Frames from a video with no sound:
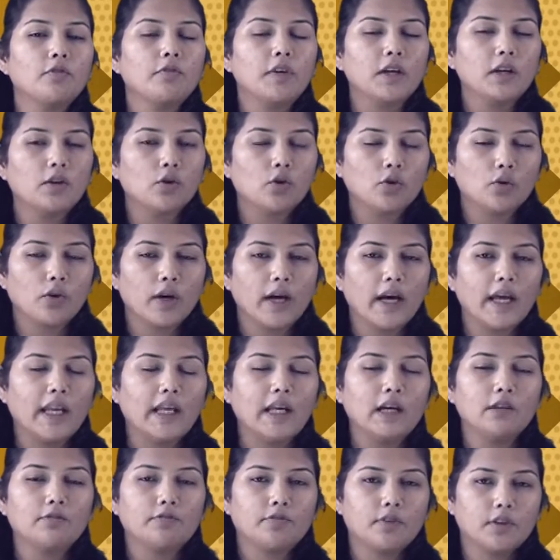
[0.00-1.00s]
we go
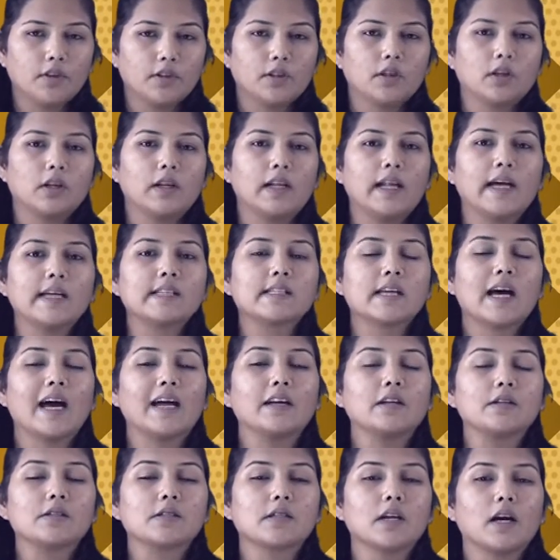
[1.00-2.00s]
any further, let's
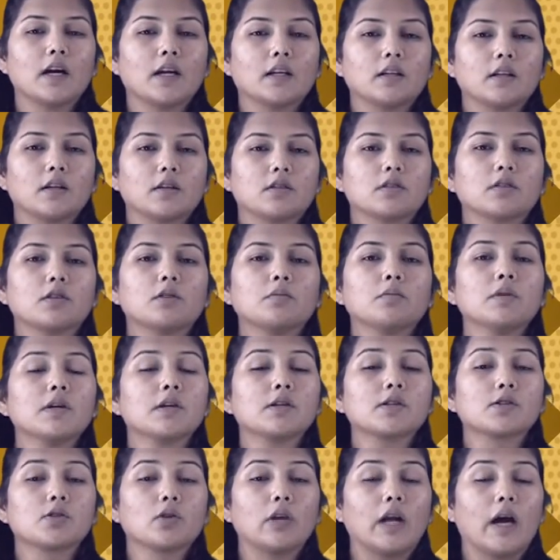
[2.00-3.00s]
understand the term
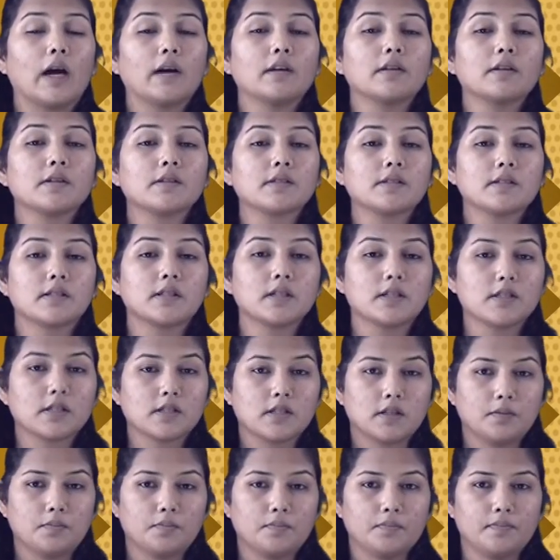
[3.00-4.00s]
solar
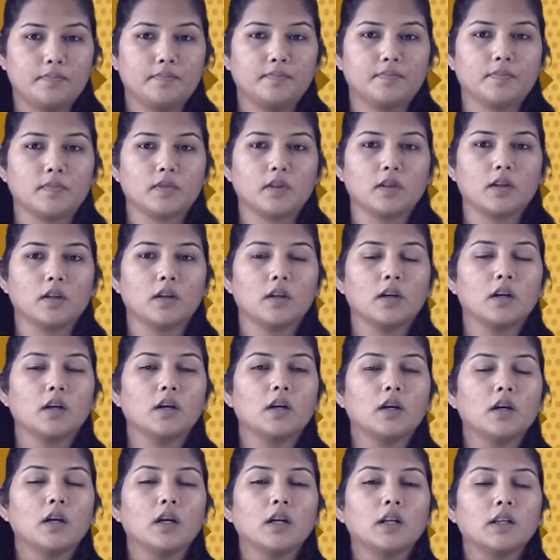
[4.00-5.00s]
system.
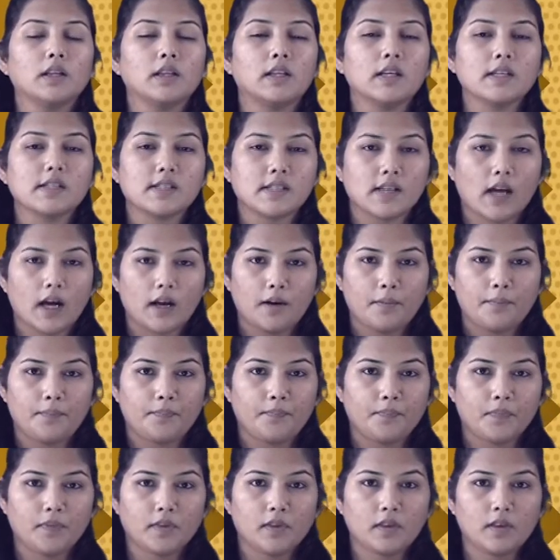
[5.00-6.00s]
The sun,
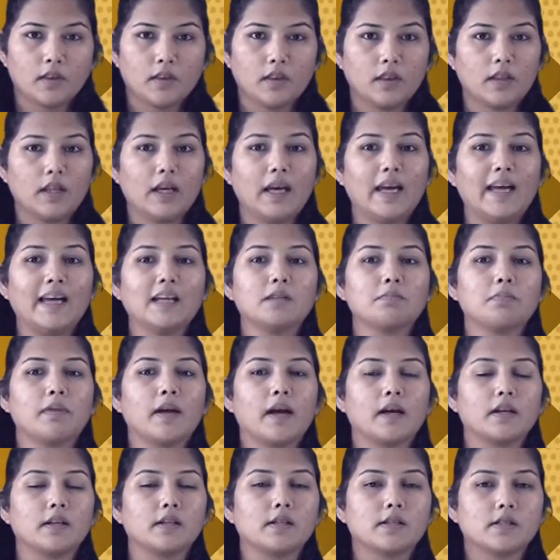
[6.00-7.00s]
the 8
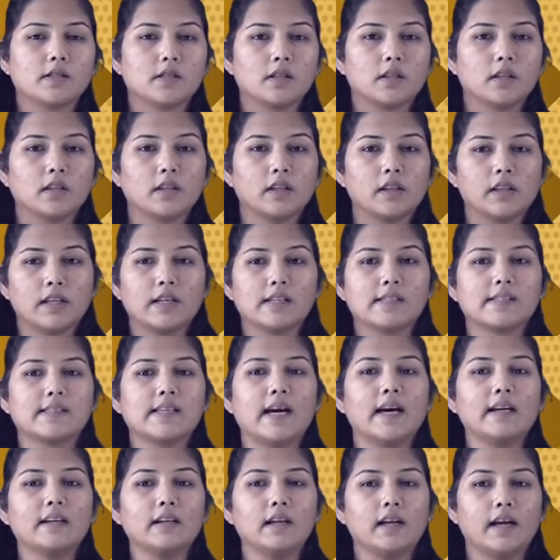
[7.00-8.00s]
planets, the
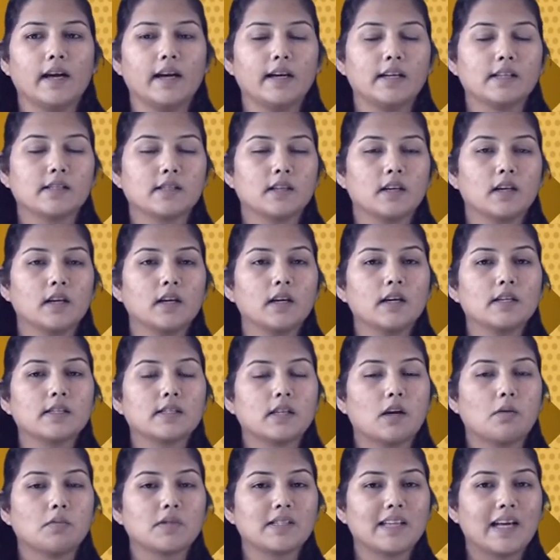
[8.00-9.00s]
satellites,
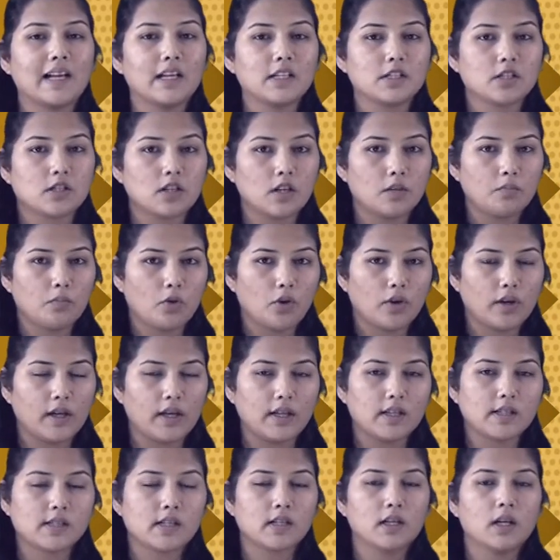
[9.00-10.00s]
some celestial
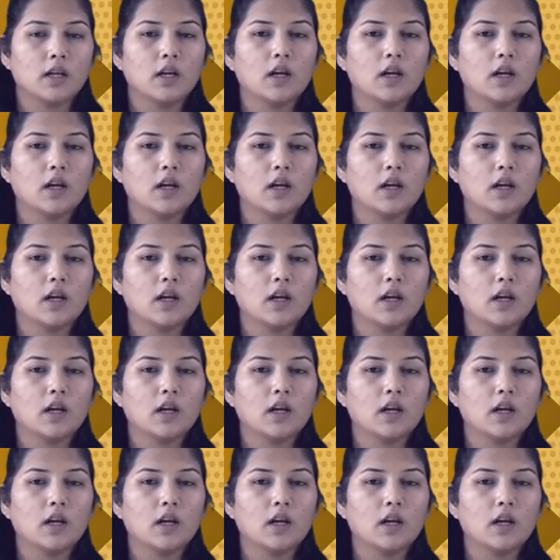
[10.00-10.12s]
bodies,